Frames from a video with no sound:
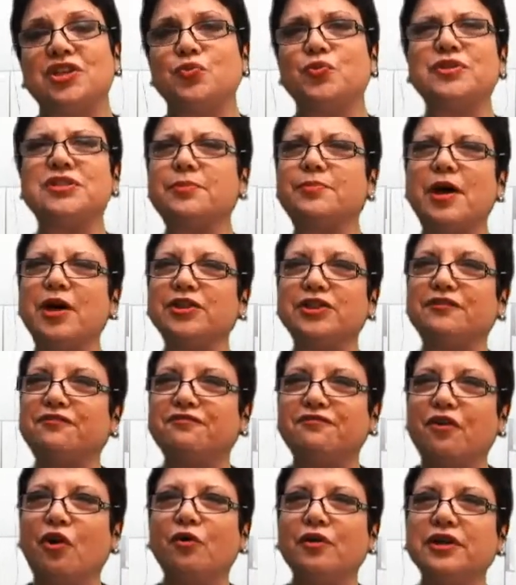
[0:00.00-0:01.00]
It was about the
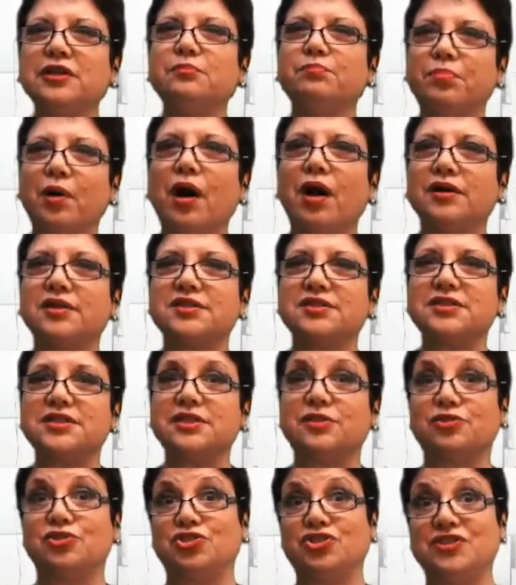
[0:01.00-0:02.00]
foreign policy,
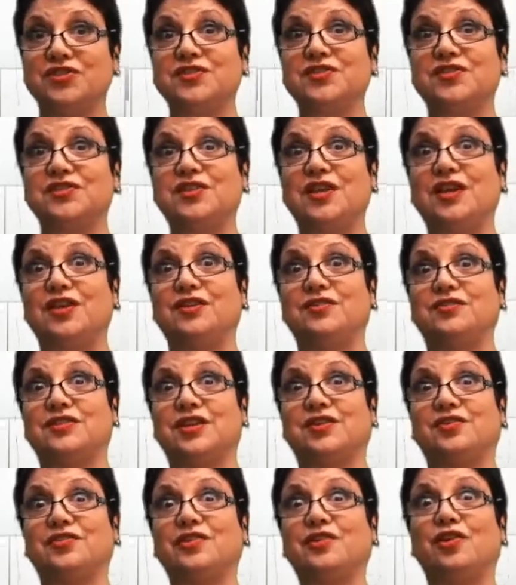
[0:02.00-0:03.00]
because she's the
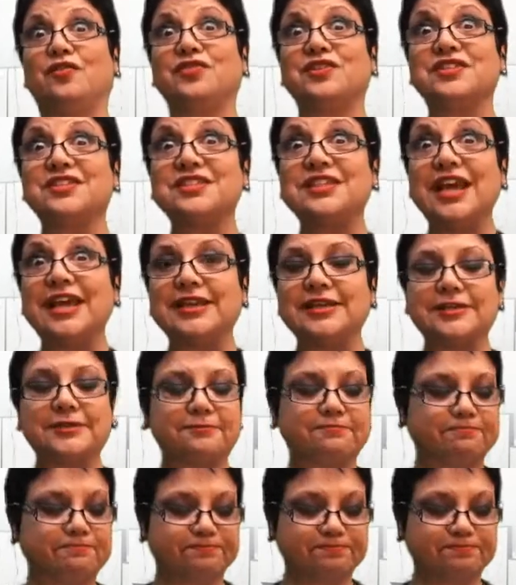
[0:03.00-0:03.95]
Secretary of the State.